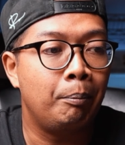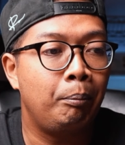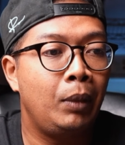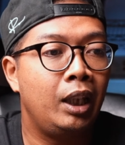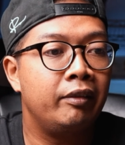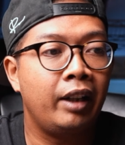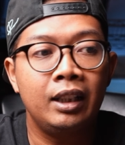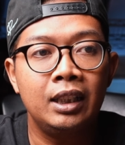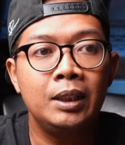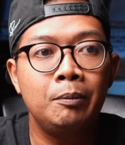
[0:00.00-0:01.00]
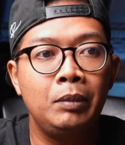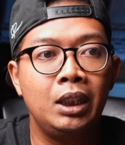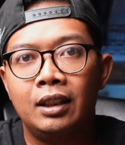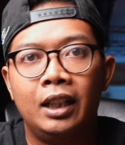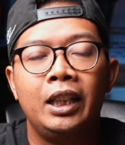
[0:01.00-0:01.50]
may render
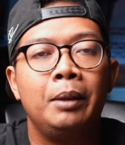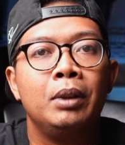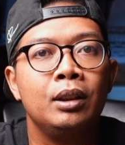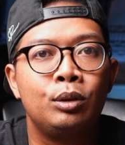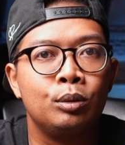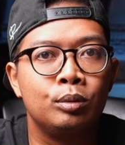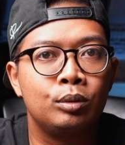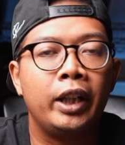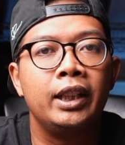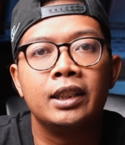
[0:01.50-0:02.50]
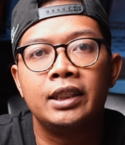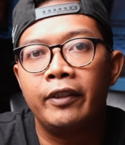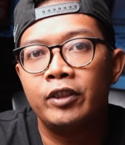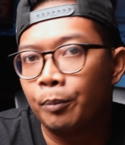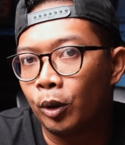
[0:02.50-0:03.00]
me unable to find a
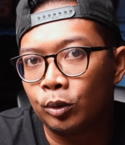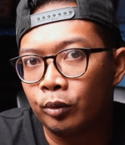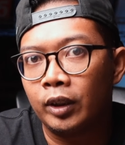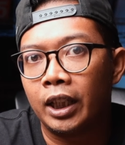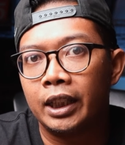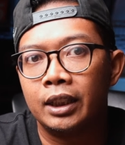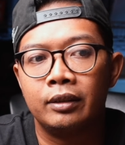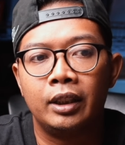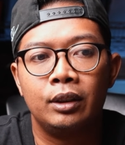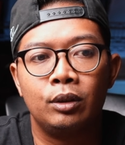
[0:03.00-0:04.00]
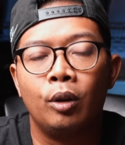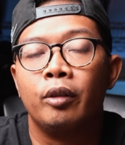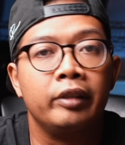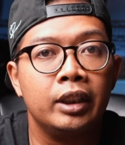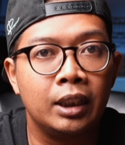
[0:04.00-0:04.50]
safe spot to fly, right,
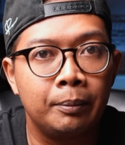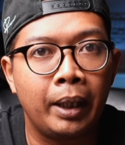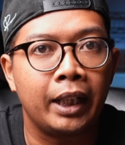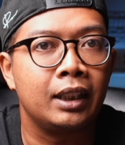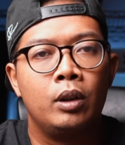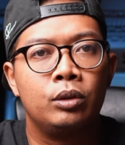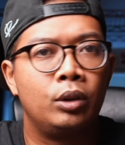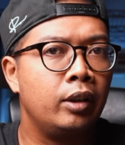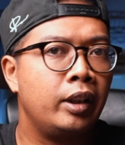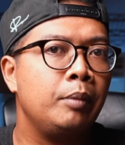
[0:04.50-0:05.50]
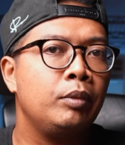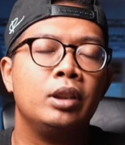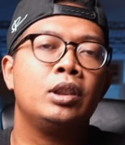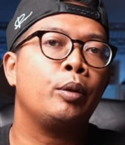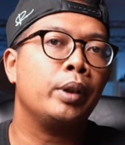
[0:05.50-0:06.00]
or return back. So now Rahim,
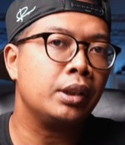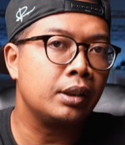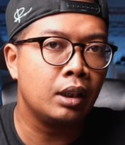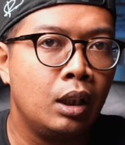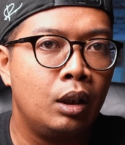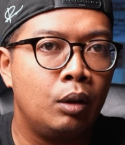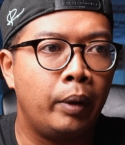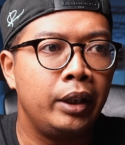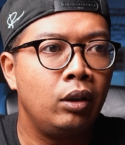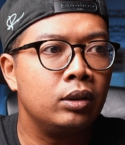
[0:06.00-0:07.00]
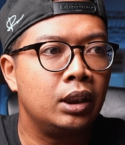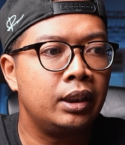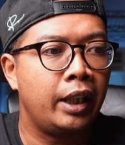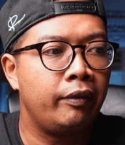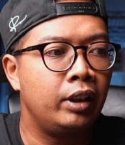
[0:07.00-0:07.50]
here's the question. Why not just
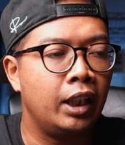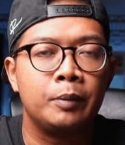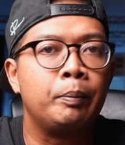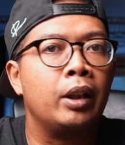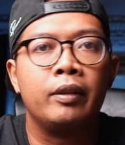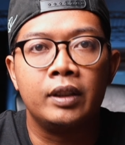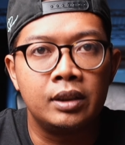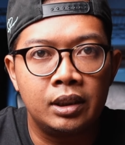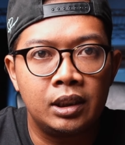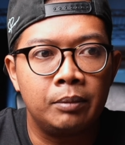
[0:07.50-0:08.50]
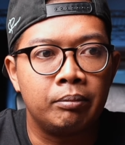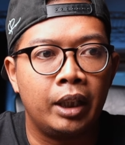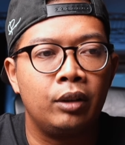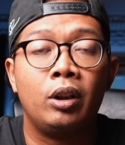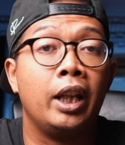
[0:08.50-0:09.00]
have it as part of the system
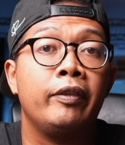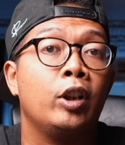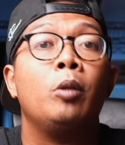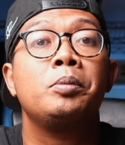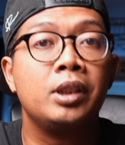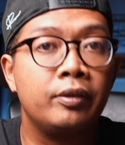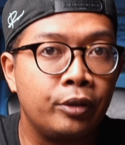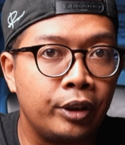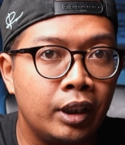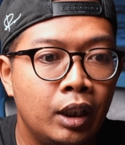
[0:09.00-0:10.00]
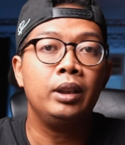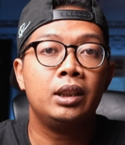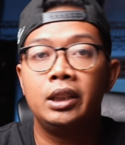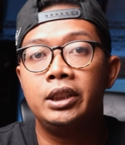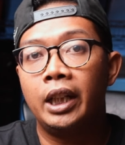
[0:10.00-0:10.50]
and not have an option for it? Well,
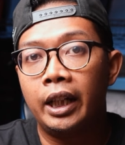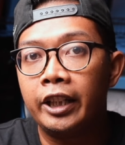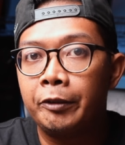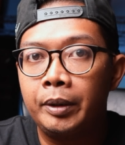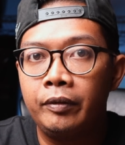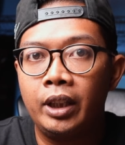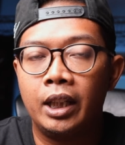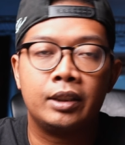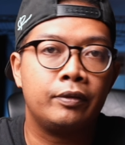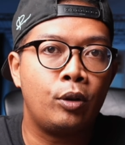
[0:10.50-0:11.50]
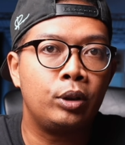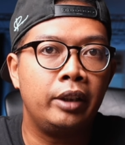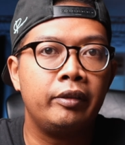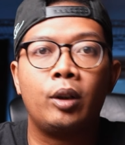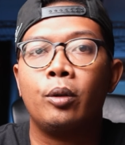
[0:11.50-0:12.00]
the DJI FPV has a
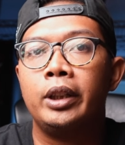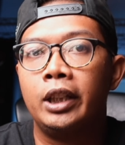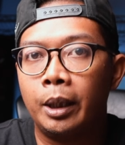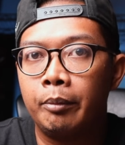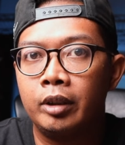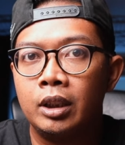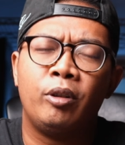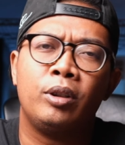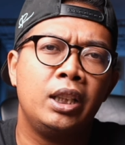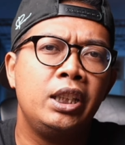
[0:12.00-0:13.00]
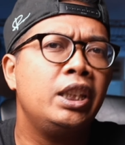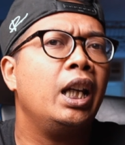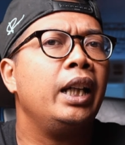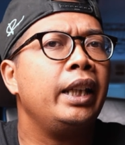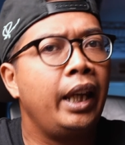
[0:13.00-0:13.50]
4K recording camera. For the
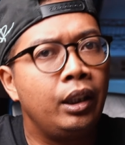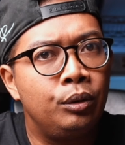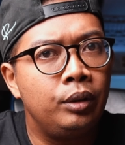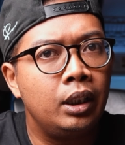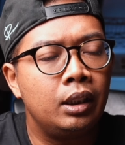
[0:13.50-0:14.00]
DJI Air unit,